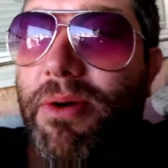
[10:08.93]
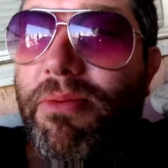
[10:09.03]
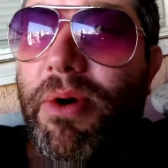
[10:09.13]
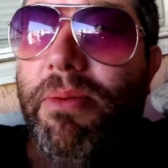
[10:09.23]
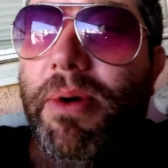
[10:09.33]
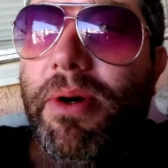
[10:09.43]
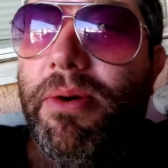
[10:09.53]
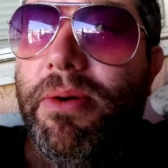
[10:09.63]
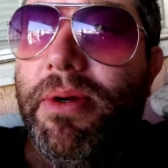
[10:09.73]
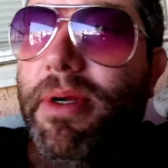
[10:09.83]

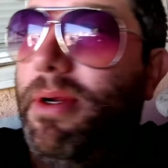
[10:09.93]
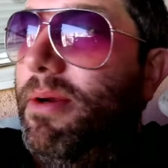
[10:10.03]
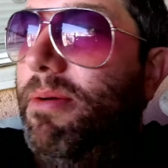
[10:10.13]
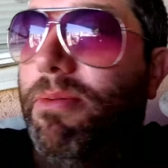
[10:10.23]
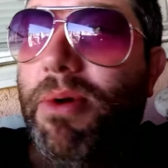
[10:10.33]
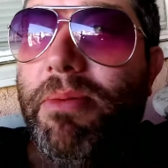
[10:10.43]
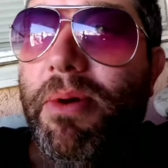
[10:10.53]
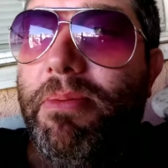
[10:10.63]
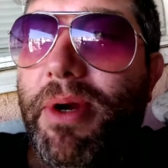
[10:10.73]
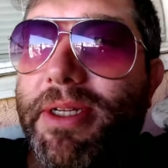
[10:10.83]

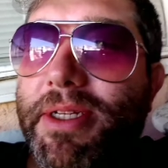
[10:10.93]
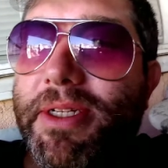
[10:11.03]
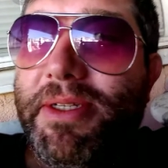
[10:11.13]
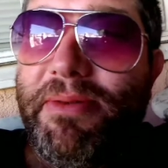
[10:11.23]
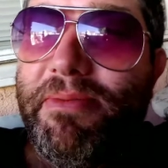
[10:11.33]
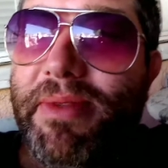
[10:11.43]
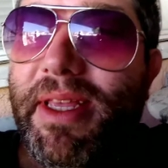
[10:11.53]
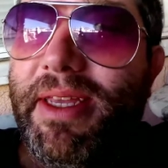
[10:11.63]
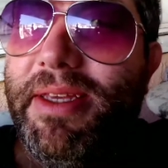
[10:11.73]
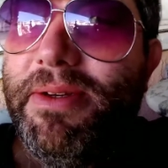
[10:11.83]
Robo-prejudism.
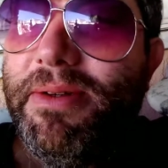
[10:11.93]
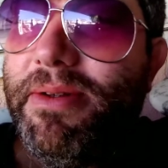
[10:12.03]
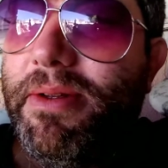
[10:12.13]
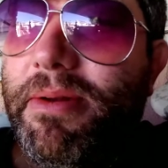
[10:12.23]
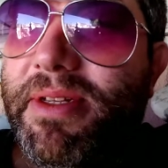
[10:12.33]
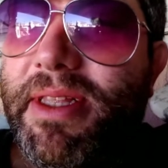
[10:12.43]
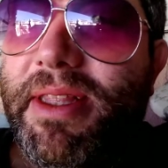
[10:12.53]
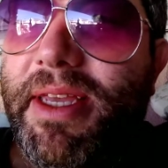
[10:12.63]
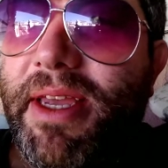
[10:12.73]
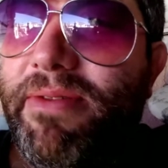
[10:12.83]
Thank you.
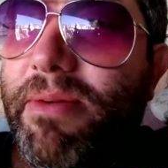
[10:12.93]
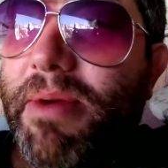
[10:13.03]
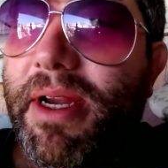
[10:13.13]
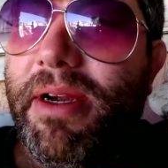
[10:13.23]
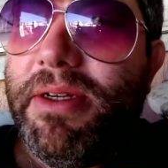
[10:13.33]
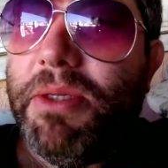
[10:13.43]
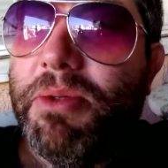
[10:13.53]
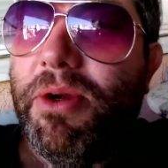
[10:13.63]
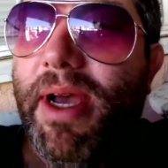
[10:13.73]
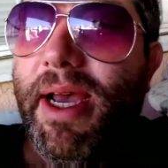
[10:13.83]
The King for Mayor.
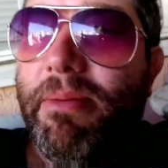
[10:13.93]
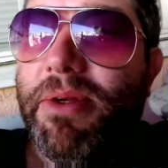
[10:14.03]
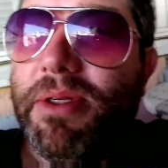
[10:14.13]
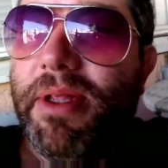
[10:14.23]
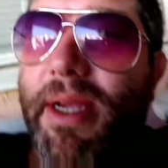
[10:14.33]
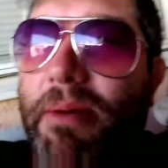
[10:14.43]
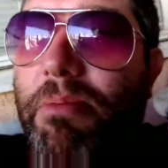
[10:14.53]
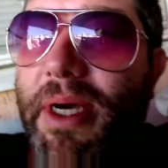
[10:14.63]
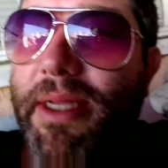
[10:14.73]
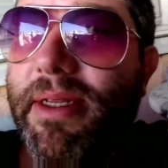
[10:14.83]
Subscribe. There's like a
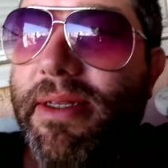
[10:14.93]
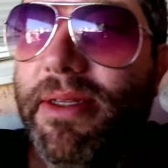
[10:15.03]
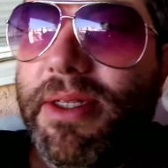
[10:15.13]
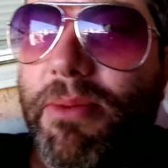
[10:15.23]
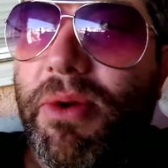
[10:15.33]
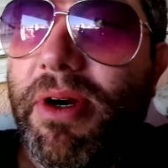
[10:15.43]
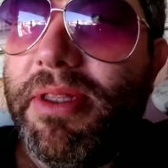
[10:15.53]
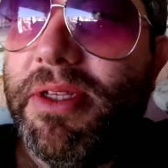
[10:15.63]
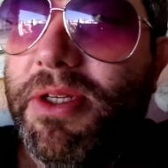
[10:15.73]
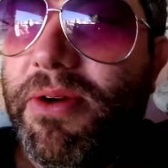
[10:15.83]
button somewhere on
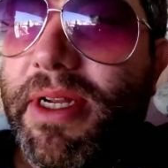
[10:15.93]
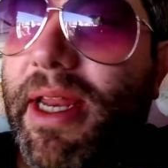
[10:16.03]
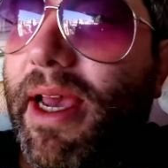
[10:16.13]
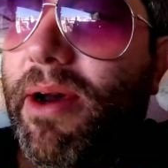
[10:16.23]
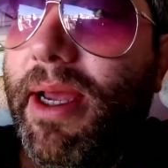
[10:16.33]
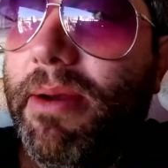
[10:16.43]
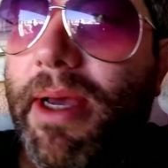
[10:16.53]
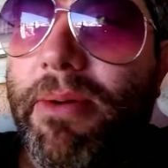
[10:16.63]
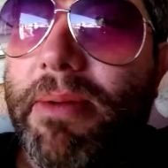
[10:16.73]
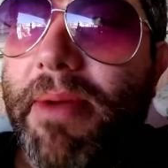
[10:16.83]
the screen now,
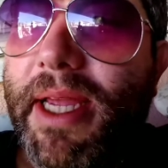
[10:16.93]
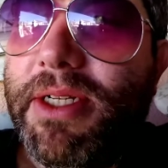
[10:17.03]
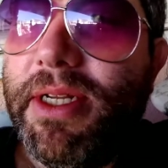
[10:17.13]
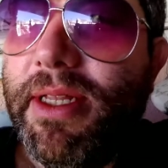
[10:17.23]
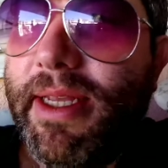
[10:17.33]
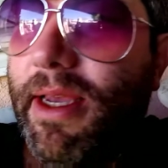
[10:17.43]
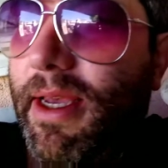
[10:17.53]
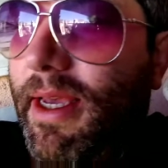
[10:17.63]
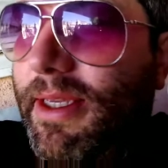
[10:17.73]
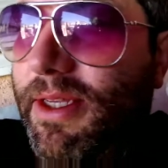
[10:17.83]
I would imagine. Like,
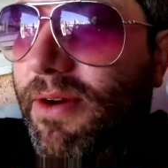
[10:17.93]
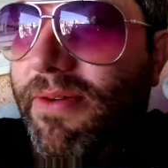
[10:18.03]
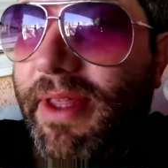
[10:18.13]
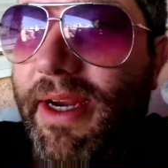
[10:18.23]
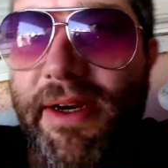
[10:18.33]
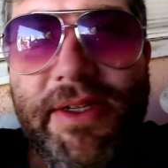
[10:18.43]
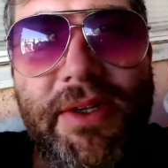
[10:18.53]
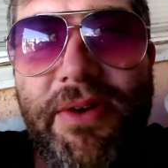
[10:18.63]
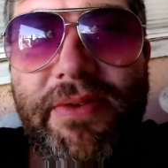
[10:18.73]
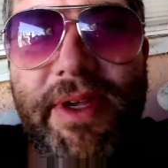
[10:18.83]
is it over there? Is
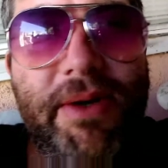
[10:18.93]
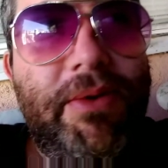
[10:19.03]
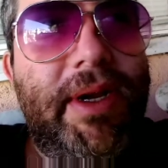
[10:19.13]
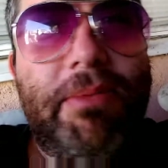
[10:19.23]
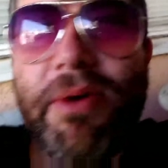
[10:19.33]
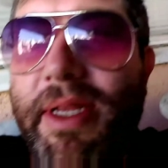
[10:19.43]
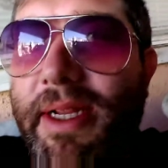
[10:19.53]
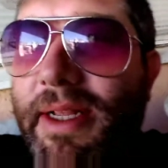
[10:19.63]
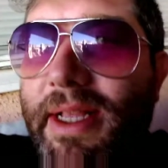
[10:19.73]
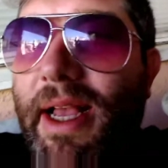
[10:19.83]
it over there? Where'd I
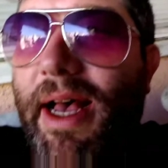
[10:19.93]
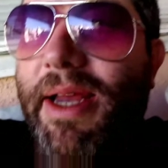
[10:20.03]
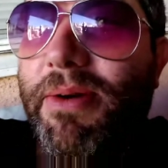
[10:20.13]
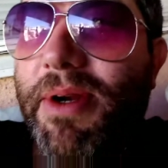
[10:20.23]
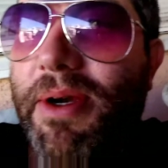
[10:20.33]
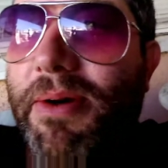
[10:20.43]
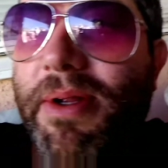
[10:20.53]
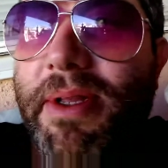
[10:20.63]
put it? I don't know.